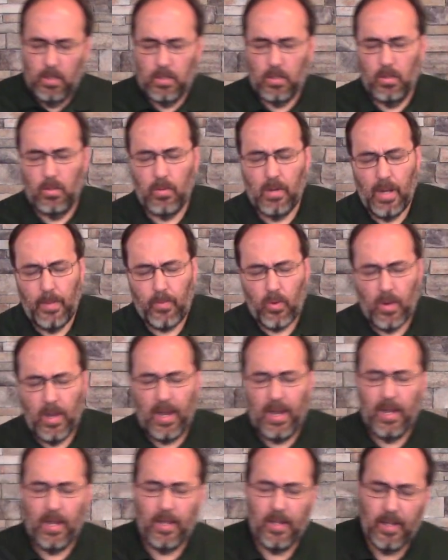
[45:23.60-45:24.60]
So Lord, I
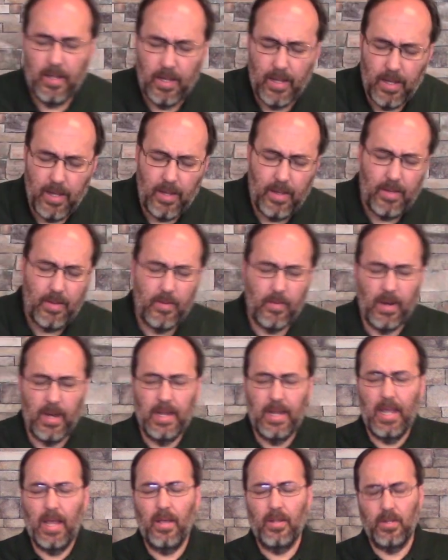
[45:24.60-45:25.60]
pray
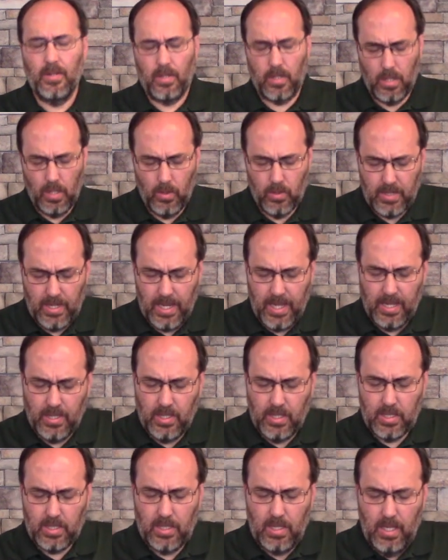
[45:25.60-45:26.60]
right now in closing, I
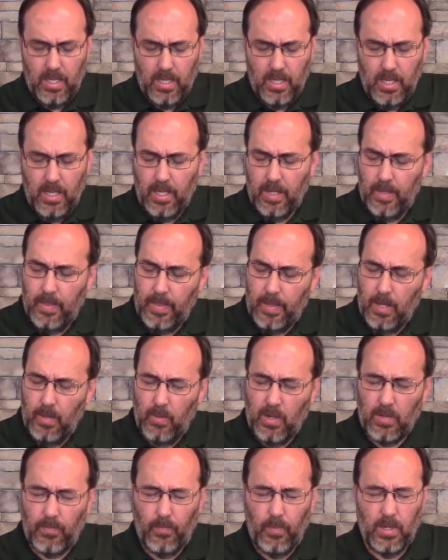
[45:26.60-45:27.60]
just, you
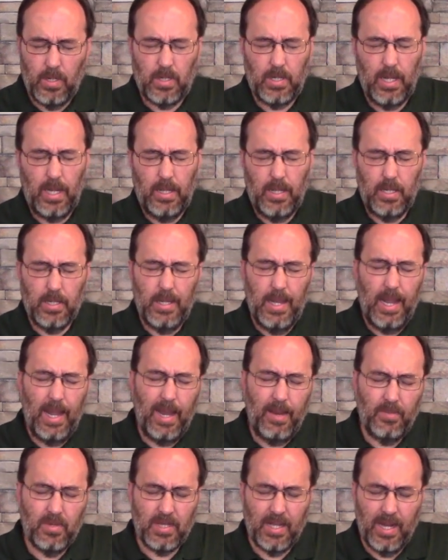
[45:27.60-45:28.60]
know, we see these
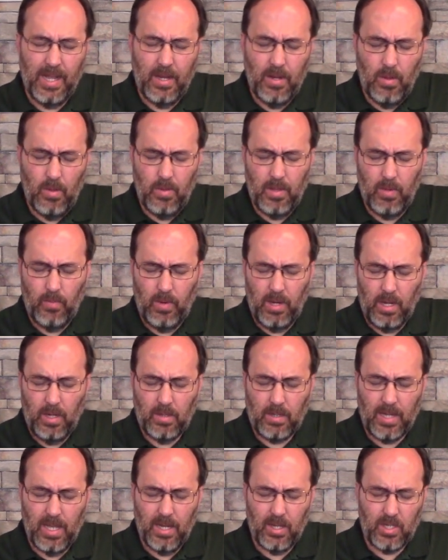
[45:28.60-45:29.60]
names, and I know that we
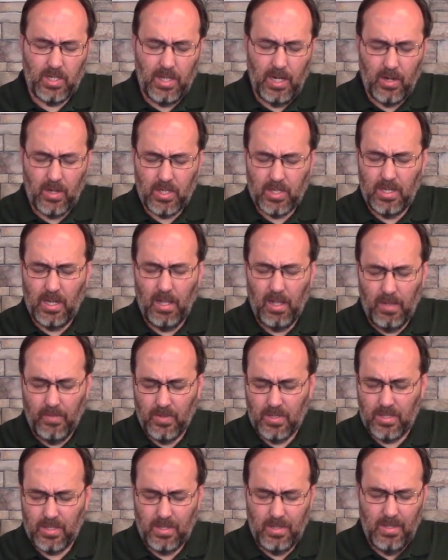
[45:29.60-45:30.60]
kind of see
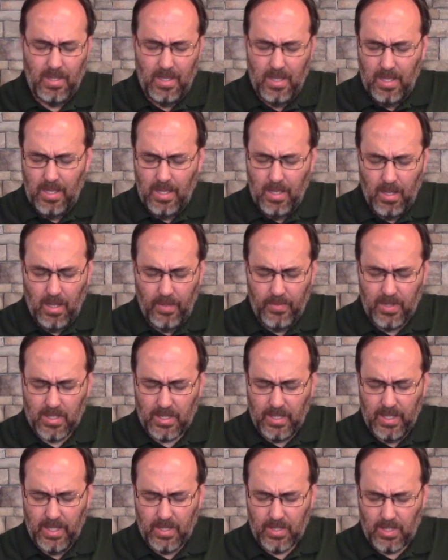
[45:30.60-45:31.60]
ourselves on
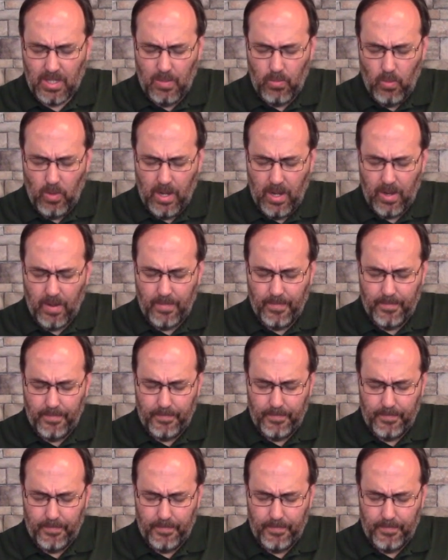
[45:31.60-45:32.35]
this list somewhere.